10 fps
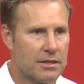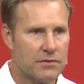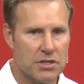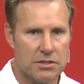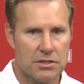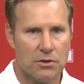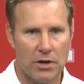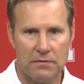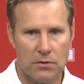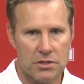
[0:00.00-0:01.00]
gives us
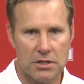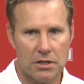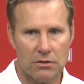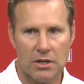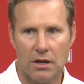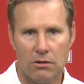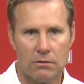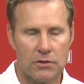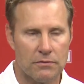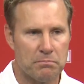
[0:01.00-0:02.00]
great versatility all
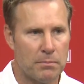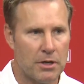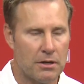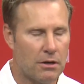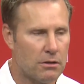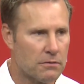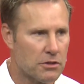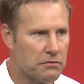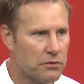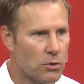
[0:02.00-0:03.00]

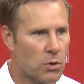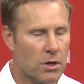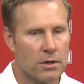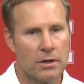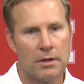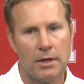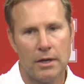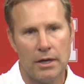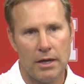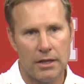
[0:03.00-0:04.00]
over the floor.
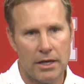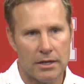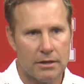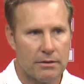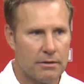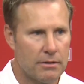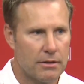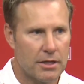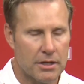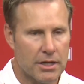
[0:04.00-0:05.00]
And then
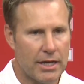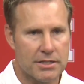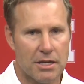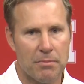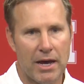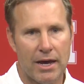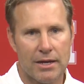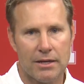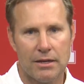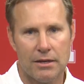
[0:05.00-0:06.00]
getting Kase
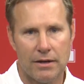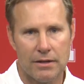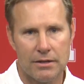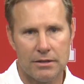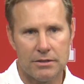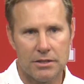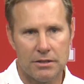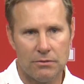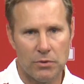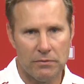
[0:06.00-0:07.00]
back,
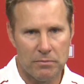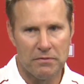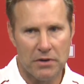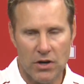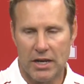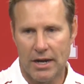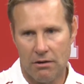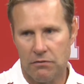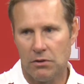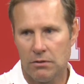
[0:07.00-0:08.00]
we've been very
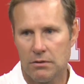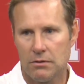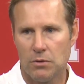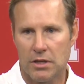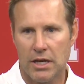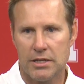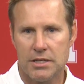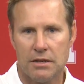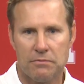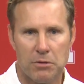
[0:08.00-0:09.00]
careful with
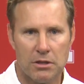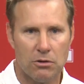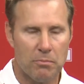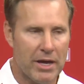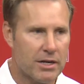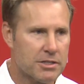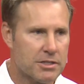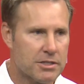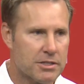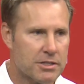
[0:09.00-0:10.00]
Kase from a load
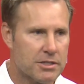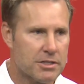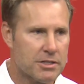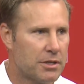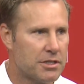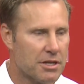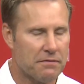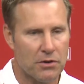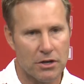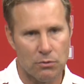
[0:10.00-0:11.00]
management standpoint. He's had
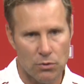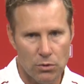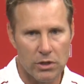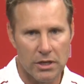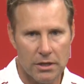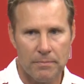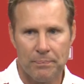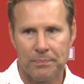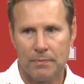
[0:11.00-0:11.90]
a very grueling